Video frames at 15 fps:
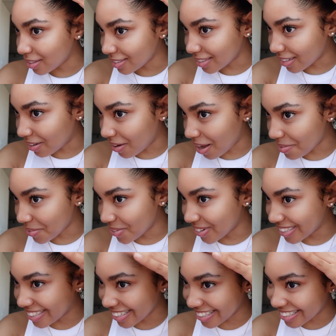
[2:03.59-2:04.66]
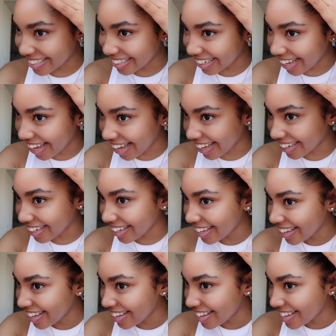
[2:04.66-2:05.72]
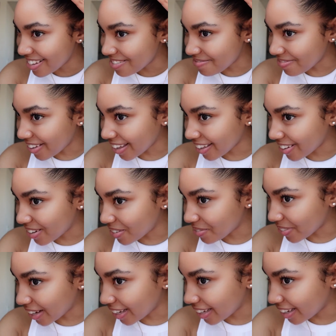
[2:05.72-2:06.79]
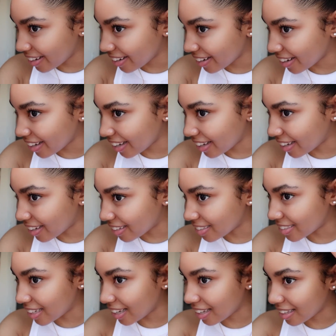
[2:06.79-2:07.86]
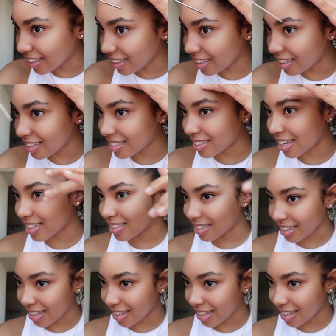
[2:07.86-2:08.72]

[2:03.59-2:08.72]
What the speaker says: So I'm going to slide my comb right here and take these edges